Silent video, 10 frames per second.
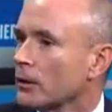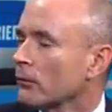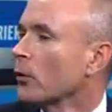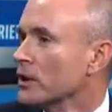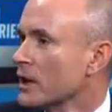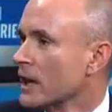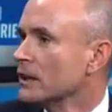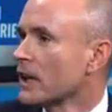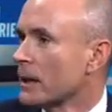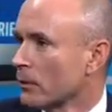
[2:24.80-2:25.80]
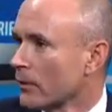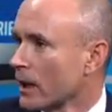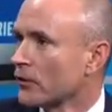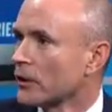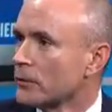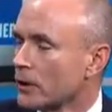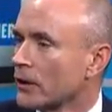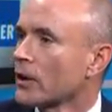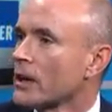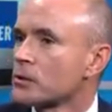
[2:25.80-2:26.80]
for a day type events at the
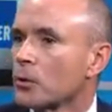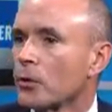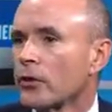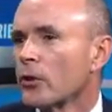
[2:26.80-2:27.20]
various high schools.